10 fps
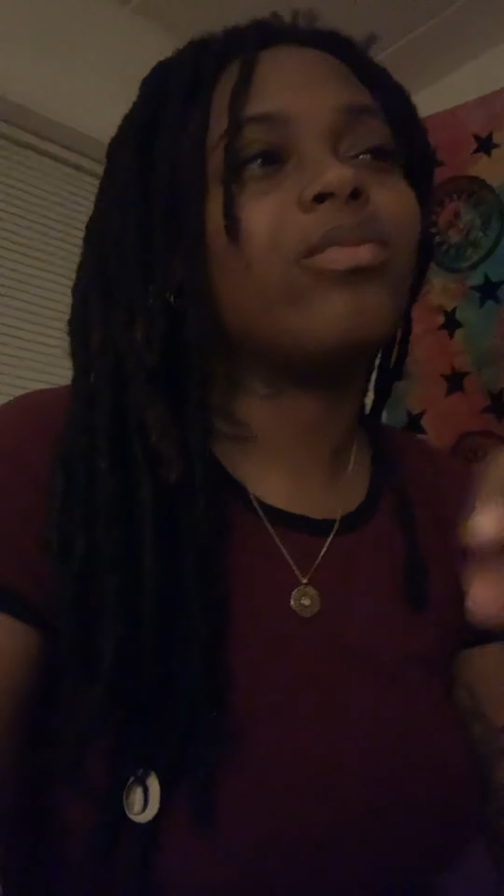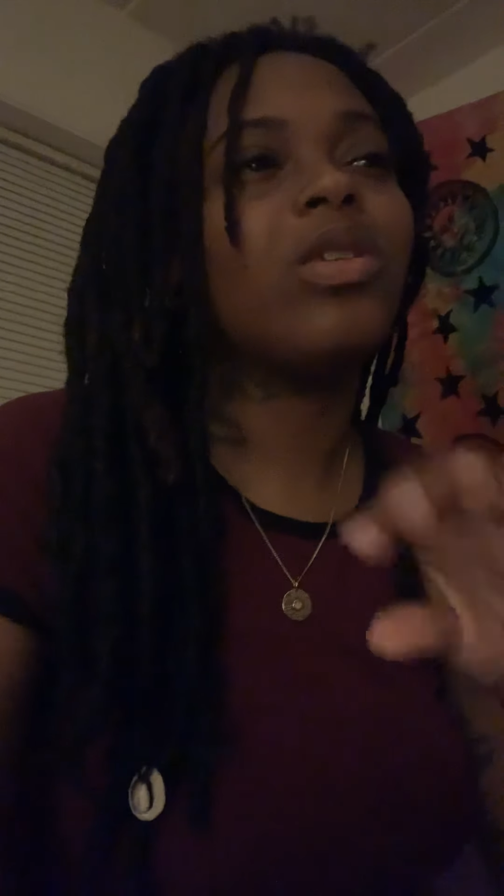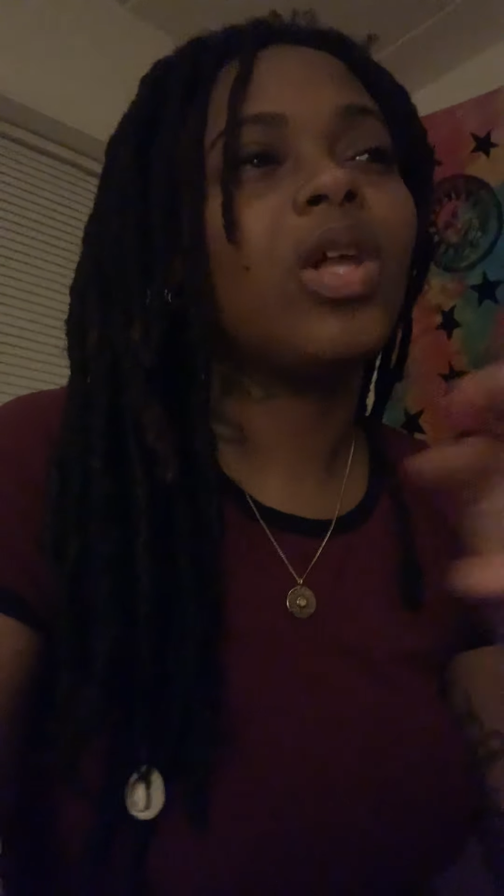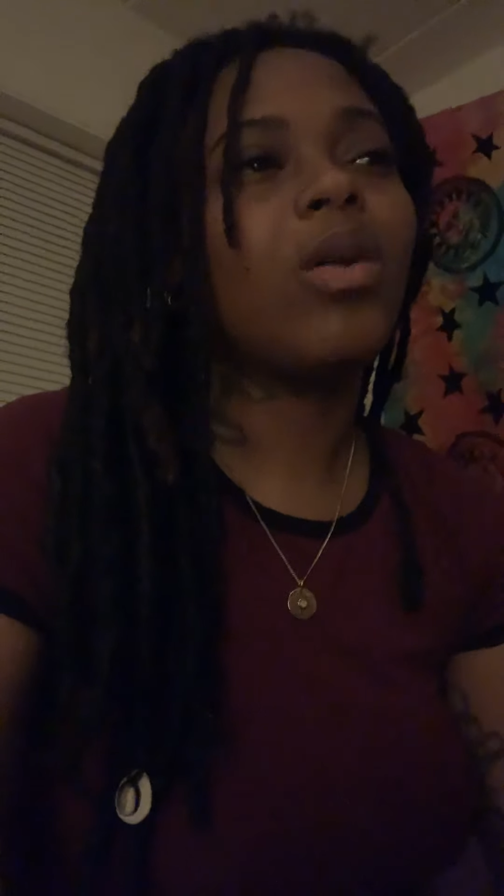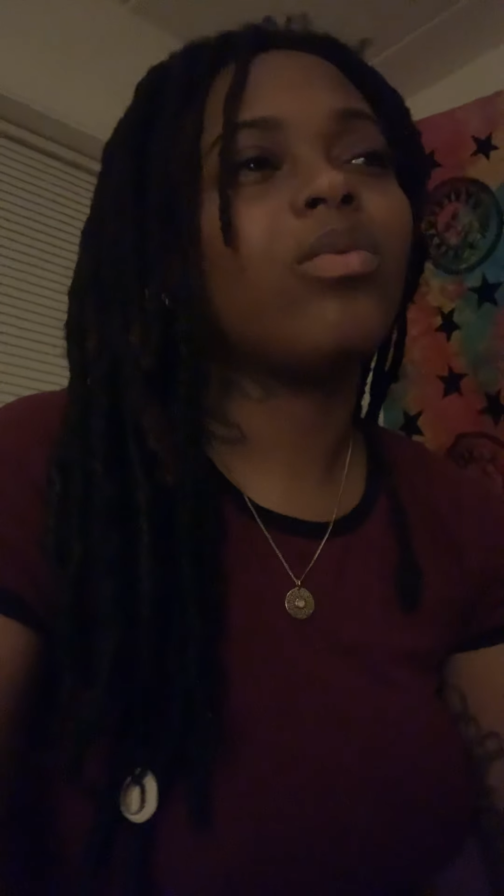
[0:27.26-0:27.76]

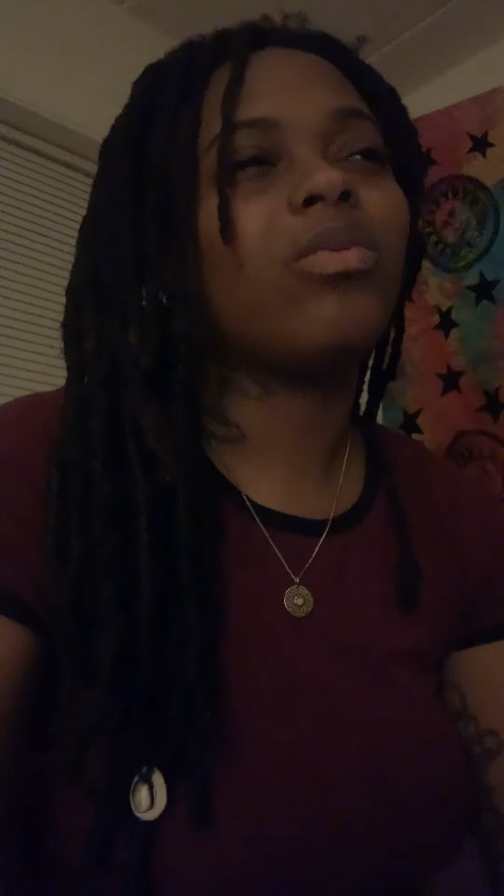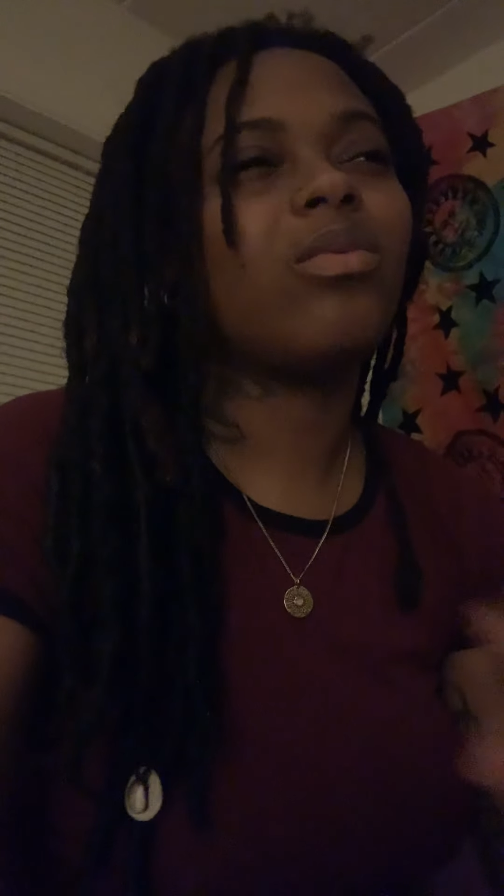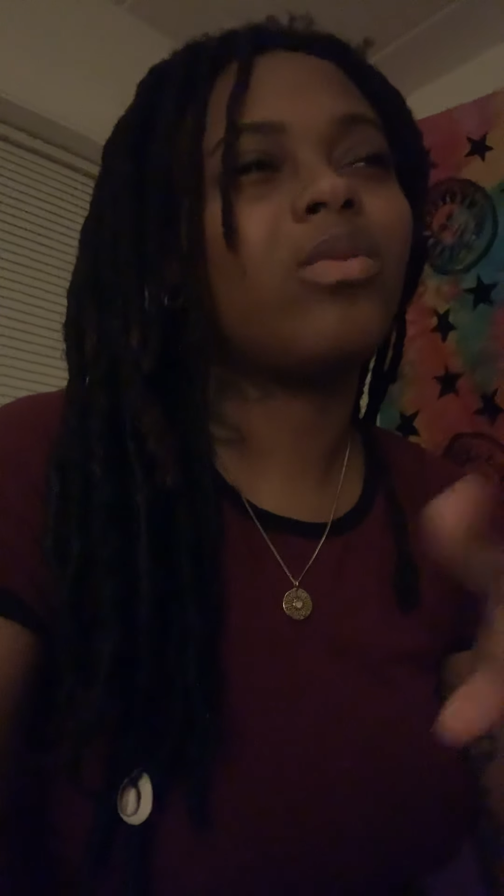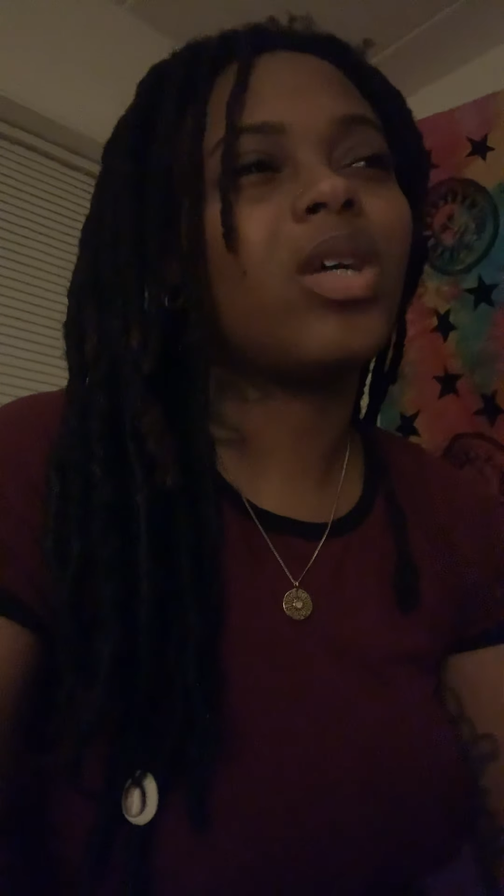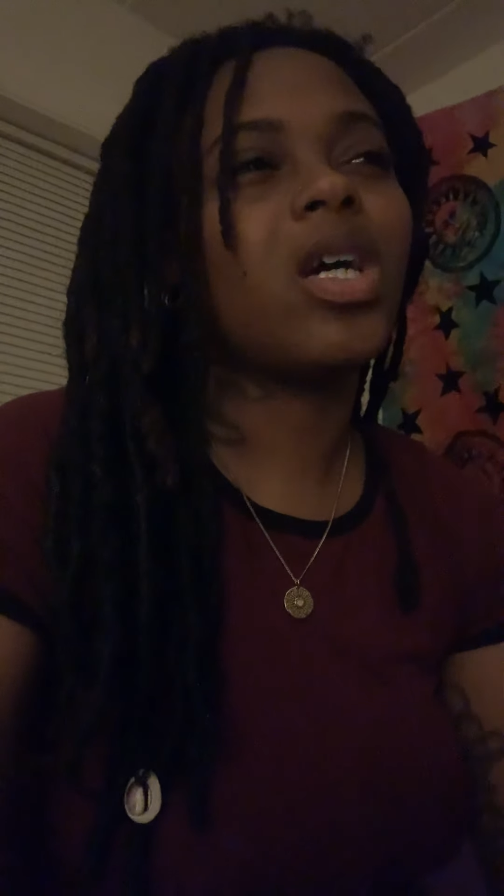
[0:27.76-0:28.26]
you know,
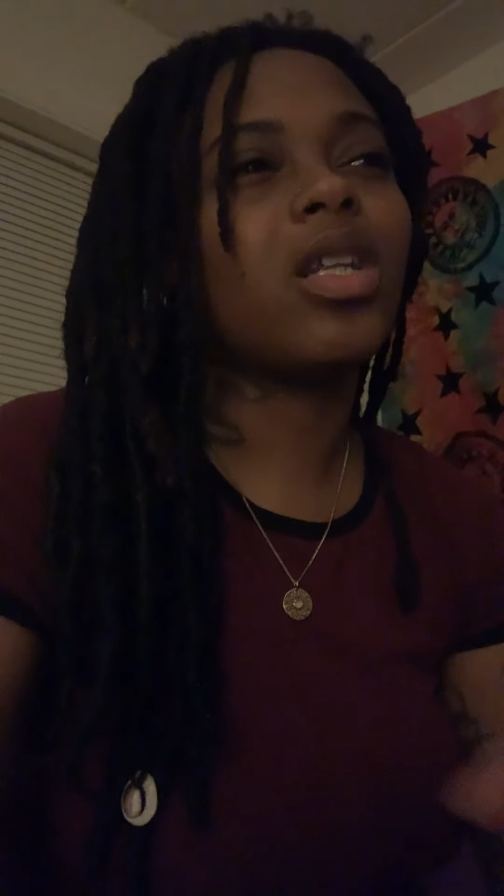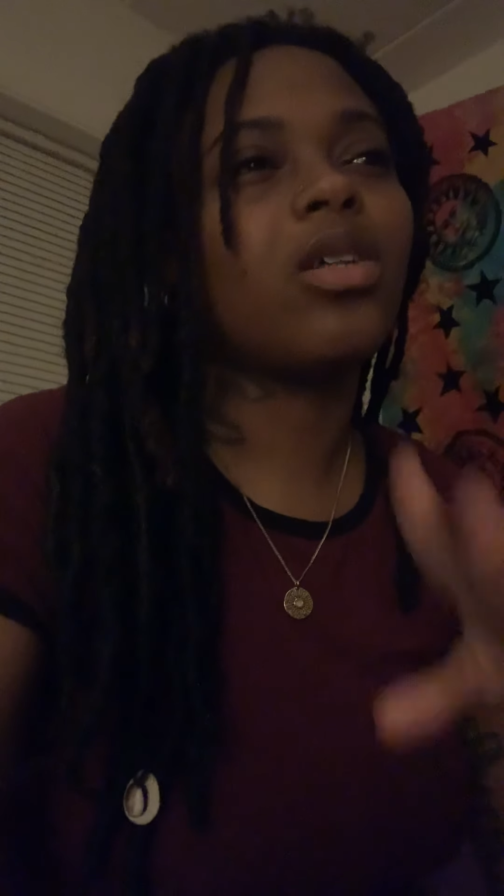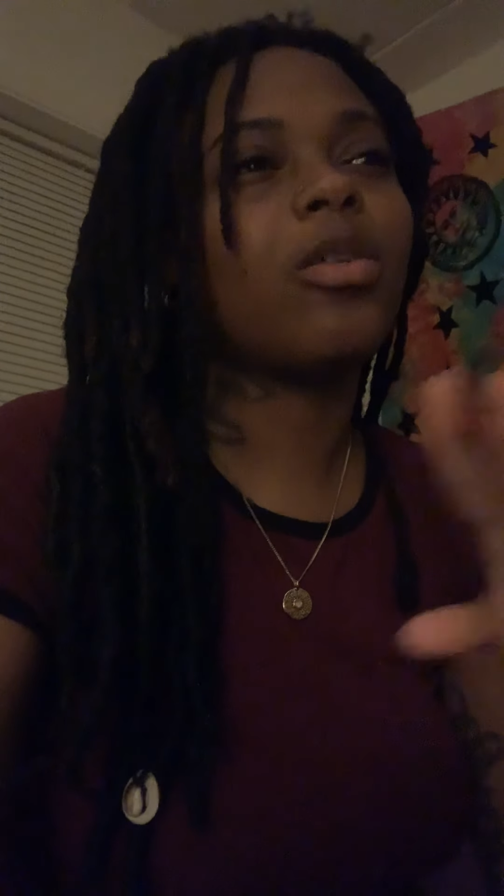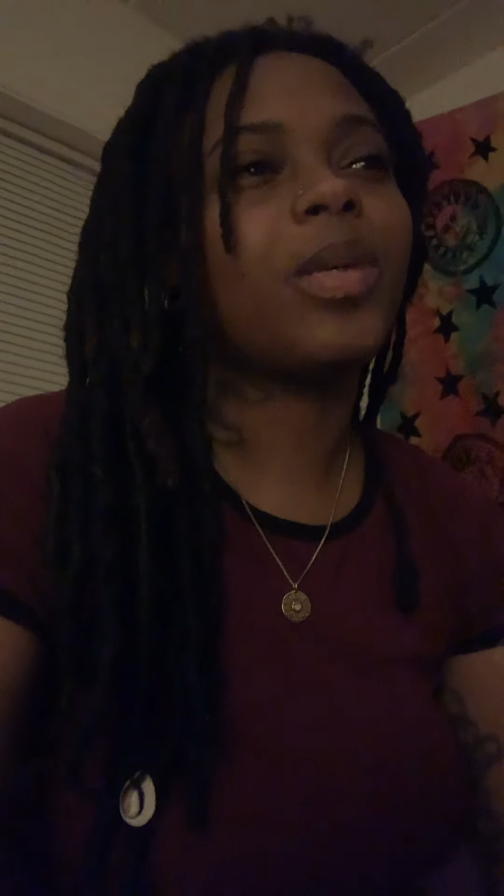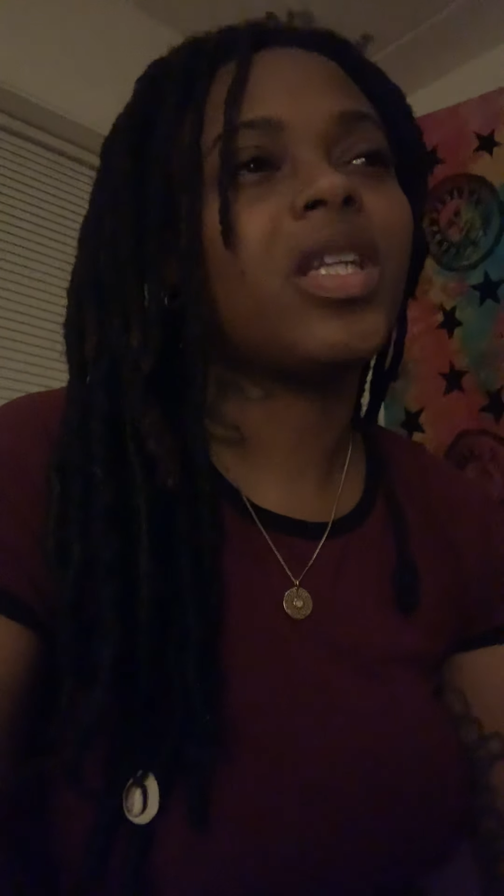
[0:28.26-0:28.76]
dug a
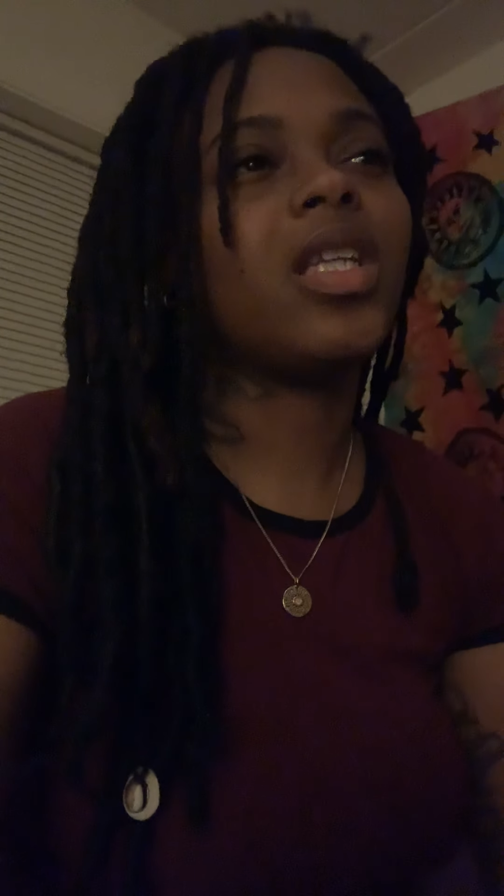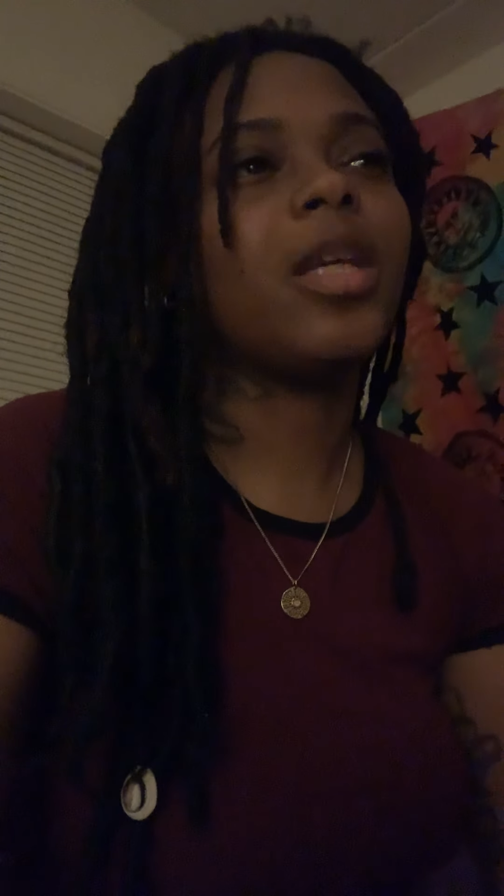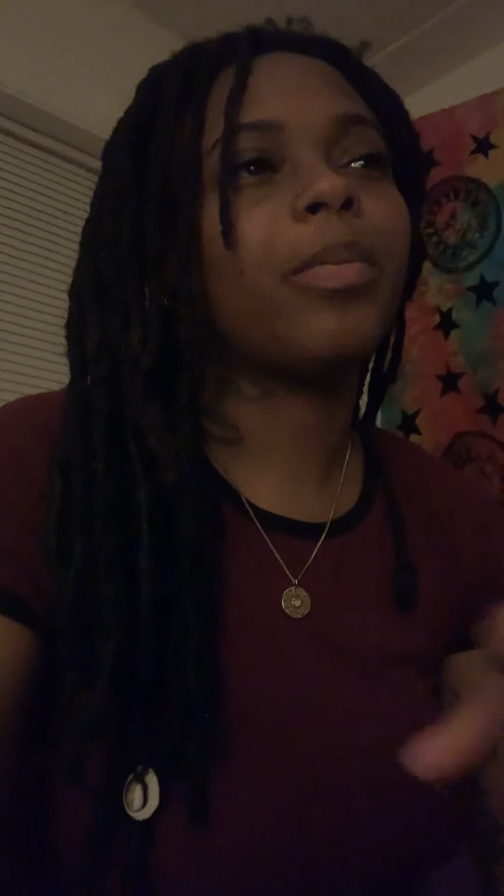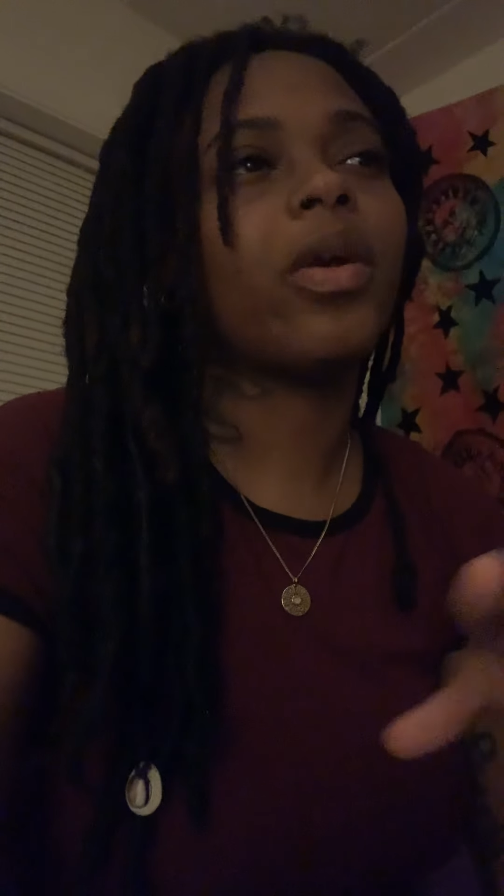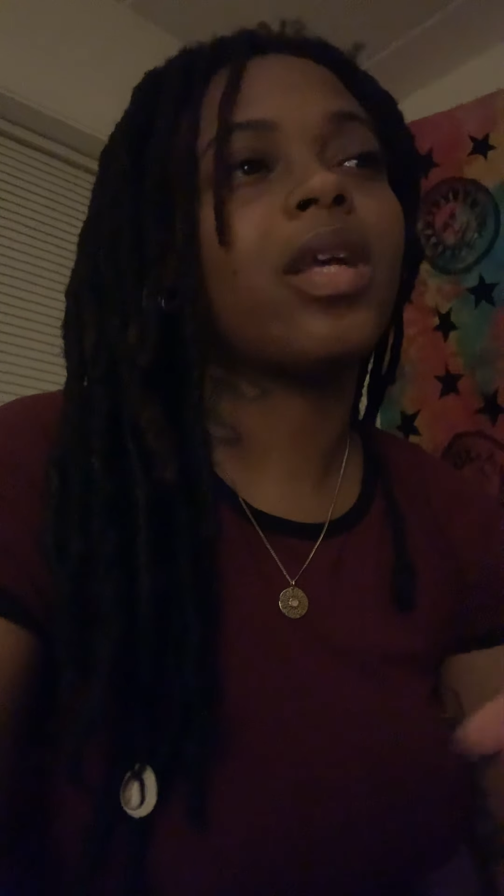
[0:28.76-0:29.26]
little bit
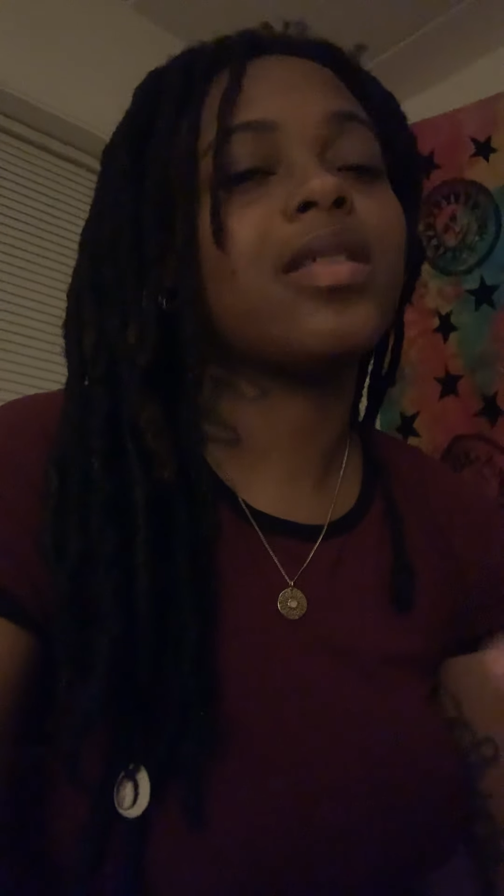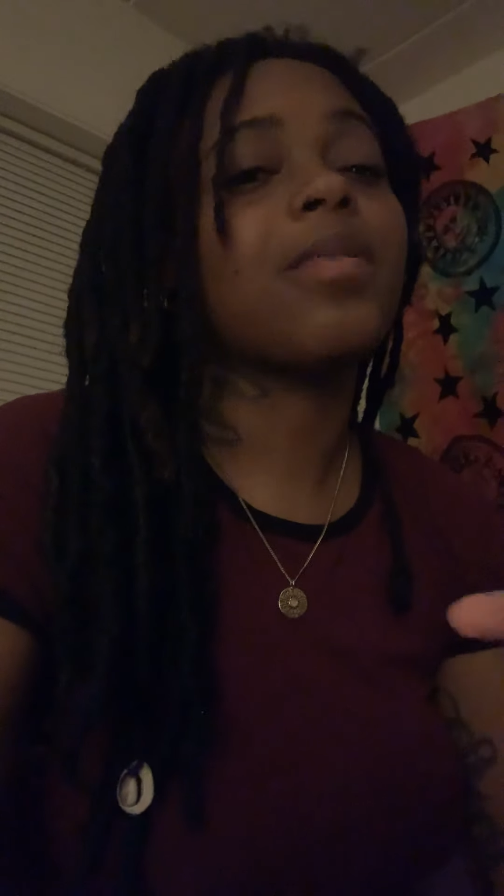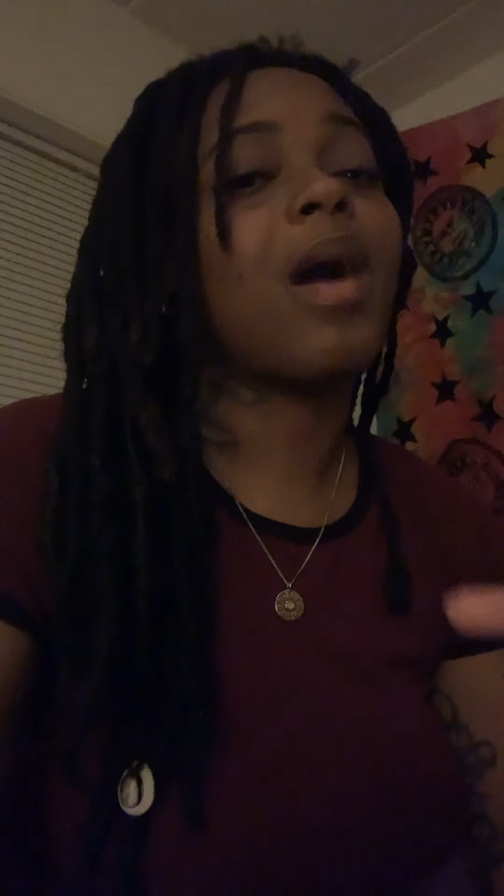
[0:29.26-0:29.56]
deeper into